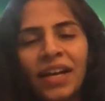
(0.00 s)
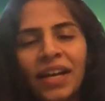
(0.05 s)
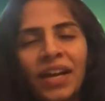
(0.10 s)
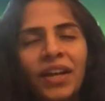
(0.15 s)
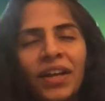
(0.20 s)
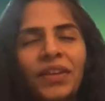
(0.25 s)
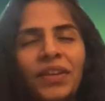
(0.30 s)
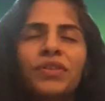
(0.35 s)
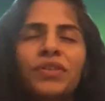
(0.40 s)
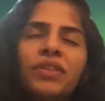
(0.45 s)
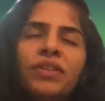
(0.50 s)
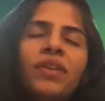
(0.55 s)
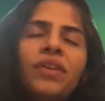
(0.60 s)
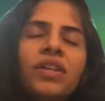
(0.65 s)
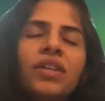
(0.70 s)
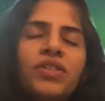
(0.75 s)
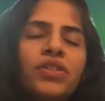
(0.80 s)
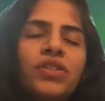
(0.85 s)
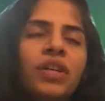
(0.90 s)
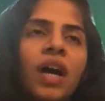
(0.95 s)

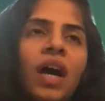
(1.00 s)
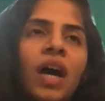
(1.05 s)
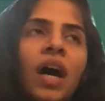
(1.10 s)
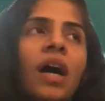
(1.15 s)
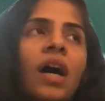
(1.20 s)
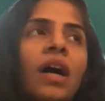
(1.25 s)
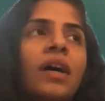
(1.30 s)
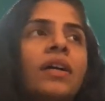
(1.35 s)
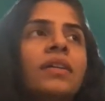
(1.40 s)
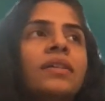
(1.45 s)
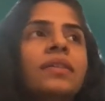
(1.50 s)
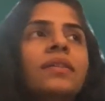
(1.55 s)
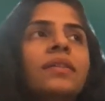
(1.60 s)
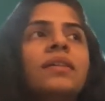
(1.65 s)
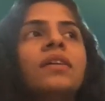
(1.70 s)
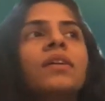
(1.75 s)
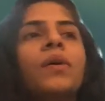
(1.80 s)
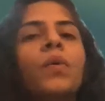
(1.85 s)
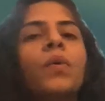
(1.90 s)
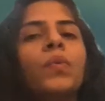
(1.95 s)
Dhritarashtra
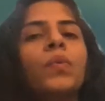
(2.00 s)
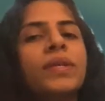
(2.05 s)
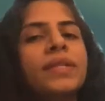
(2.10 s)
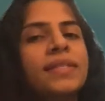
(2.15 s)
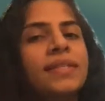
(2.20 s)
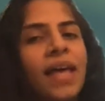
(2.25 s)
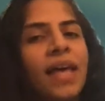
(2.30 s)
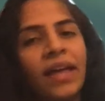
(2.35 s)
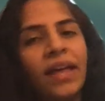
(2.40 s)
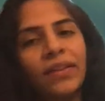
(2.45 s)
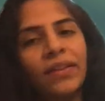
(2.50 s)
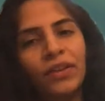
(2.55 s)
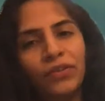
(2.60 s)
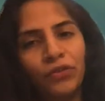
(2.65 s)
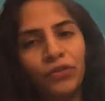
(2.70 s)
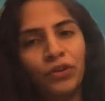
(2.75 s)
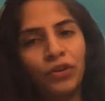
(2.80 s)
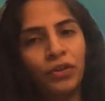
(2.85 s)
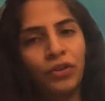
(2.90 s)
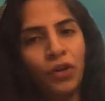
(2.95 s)
was silent for
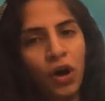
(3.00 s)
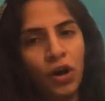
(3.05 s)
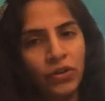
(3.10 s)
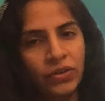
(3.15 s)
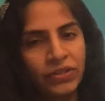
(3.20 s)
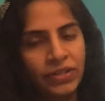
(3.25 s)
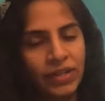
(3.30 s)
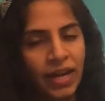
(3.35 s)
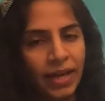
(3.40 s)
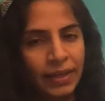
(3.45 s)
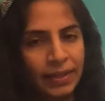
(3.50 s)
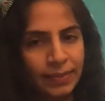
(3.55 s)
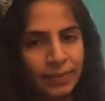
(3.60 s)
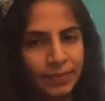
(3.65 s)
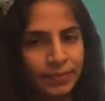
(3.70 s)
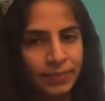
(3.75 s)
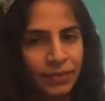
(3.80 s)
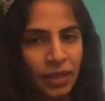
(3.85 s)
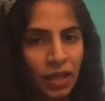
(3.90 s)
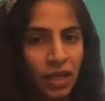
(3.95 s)
a long time.
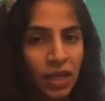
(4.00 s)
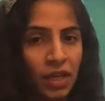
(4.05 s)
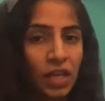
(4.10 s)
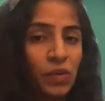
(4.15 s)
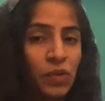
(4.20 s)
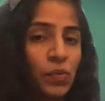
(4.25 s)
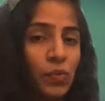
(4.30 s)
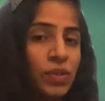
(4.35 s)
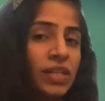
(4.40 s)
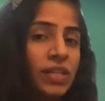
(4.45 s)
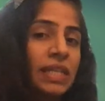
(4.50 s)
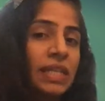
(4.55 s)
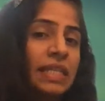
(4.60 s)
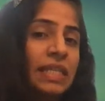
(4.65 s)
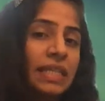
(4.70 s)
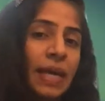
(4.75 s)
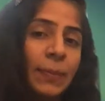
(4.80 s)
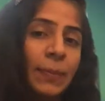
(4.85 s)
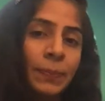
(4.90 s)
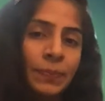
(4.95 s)
He was
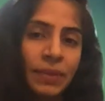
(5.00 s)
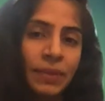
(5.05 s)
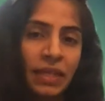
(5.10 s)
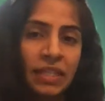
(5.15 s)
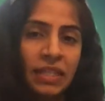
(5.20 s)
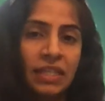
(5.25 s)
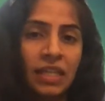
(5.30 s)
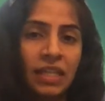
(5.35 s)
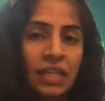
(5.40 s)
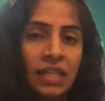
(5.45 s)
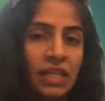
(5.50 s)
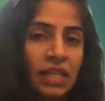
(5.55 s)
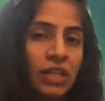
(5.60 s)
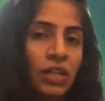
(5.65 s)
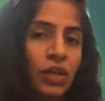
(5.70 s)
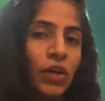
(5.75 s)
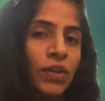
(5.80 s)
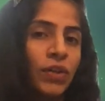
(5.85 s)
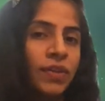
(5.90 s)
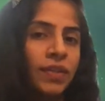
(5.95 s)
contemplating
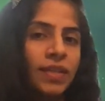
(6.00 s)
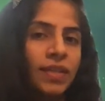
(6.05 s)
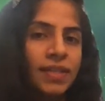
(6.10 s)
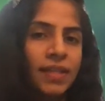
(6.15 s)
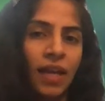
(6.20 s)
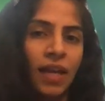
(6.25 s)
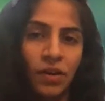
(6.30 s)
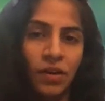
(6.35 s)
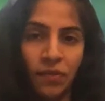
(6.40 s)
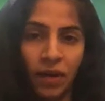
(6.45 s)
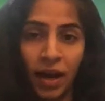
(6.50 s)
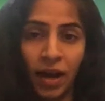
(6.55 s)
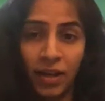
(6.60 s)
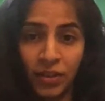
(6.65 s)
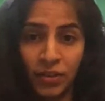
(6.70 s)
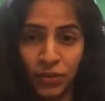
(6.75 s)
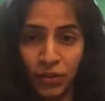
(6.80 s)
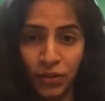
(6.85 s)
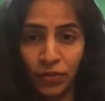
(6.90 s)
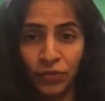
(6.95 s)
on this advice
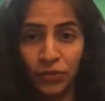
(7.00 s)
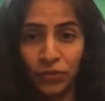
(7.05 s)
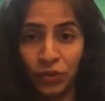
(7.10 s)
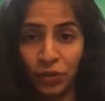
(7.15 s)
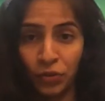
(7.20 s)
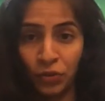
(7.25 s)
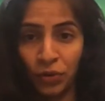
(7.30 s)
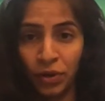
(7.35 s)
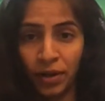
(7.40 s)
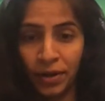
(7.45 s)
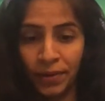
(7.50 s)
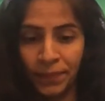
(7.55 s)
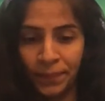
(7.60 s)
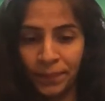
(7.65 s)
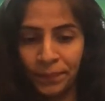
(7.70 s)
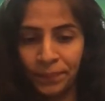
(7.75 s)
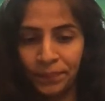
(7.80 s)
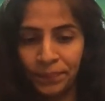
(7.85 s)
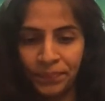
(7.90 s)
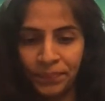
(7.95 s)
of Vidura.
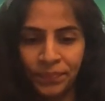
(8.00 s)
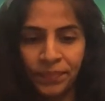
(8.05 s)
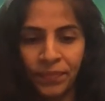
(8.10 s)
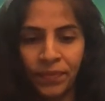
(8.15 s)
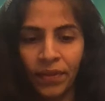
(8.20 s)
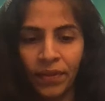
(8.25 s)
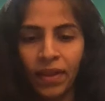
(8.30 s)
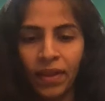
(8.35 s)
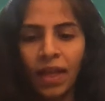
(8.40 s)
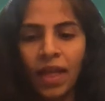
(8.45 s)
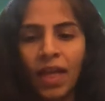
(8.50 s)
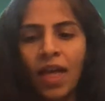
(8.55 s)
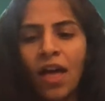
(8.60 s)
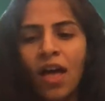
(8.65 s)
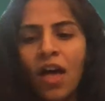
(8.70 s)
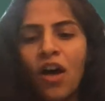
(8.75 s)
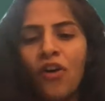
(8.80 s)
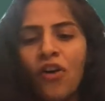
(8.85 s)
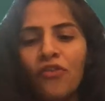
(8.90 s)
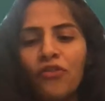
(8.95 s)

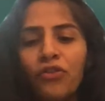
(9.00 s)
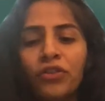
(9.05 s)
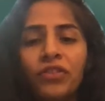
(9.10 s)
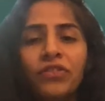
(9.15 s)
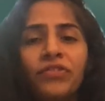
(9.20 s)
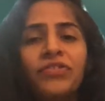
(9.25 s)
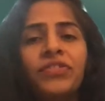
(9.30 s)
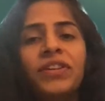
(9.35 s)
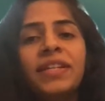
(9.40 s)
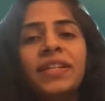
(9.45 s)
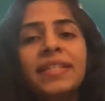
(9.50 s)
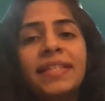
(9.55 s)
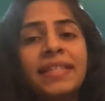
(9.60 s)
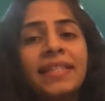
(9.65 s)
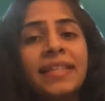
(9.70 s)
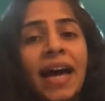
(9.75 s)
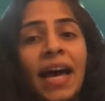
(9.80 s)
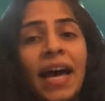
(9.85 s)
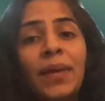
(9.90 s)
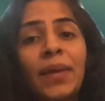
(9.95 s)
For the first
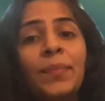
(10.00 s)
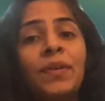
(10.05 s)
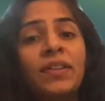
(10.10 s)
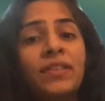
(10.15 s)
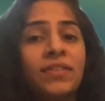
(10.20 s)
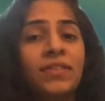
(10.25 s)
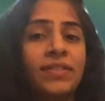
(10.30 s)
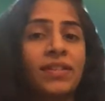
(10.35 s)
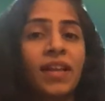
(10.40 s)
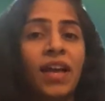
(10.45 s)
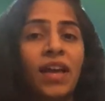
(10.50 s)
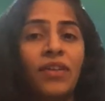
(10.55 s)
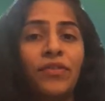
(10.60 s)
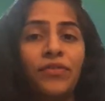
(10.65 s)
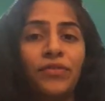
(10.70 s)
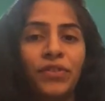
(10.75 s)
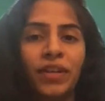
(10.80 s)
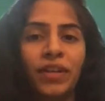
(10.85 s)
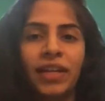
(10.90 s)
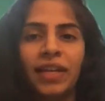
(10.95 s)
time in his life,
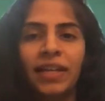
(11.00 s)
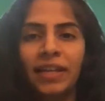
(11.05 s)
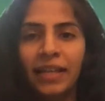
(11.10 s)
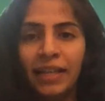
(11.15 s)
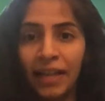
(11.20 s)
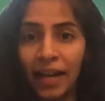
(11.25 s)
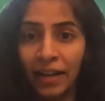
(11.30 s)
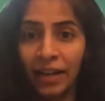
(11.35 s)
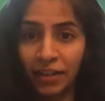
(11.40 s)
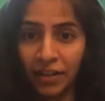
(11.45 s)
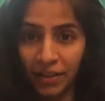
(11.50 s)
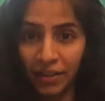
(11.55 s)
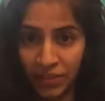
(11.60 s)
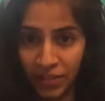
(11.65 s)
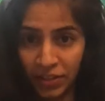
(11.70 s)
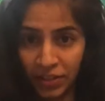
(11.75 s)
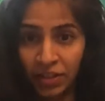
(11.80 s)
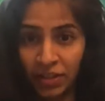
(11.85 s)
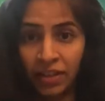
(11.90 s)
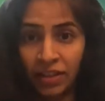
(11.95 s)
he had
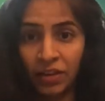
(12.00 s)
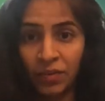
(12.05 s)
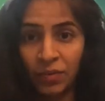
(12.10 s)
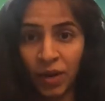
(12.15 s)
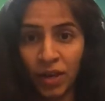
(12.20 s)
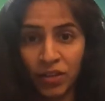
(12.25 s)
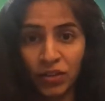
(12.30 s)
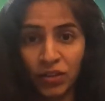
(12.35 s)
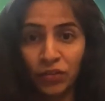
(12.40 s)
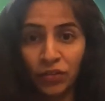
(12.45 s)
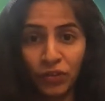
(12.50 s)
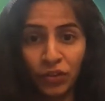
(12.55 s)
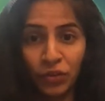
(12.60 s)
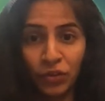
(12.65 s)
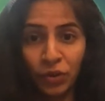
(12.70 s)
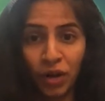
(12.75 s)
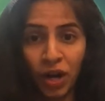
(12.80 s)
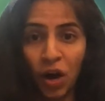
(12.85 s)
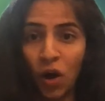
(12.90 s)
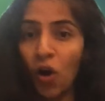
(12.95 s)
considered the advice of
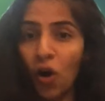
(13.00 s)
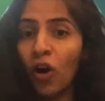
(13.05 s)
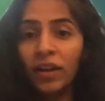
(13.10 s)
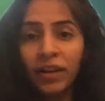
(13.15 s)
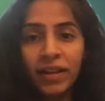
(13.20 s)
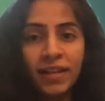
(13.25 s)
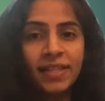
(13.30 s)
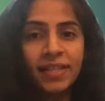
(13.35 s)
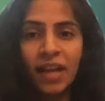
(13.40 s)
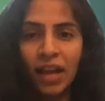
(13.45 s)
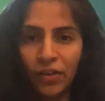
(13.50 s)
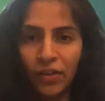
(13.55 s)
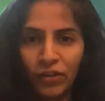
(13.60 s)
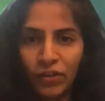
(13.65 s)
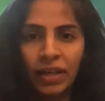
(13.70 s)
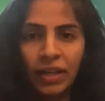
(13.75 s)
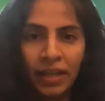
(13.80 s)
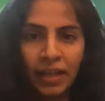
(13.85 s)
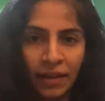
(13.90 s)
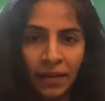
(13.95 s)
Vidura. All his life he
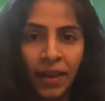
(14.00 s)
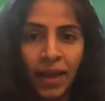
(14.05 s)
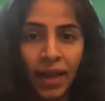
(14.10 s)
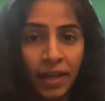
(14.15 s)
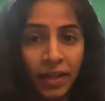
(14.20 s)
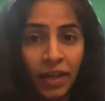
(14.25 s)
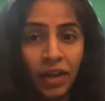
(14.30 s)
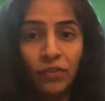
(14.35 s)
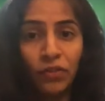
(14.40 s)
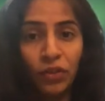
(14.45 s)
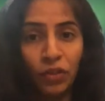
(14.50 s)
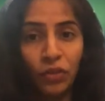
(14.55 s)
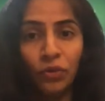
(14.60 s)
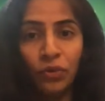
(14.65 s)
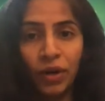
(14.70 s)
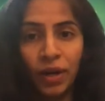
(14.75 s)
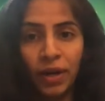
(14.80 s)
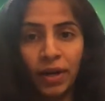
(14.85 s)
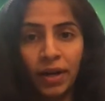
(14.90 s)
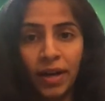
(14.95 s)
neglected
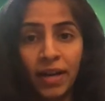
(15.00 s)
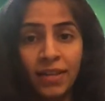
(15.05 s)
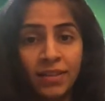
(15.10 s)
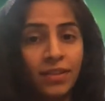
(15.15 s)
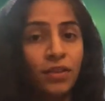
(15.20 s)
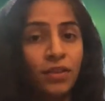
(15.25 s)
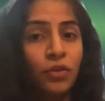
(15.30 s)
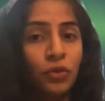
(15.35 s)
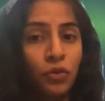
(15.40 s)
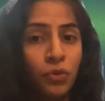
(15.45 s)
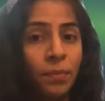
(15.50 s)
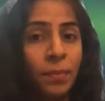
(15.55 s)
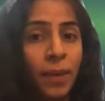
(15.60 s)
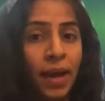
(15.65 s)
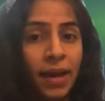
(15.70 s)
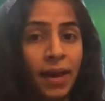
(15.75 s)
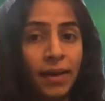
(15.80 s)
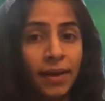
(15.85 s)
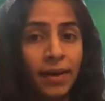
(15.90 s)
Vidura as a low man.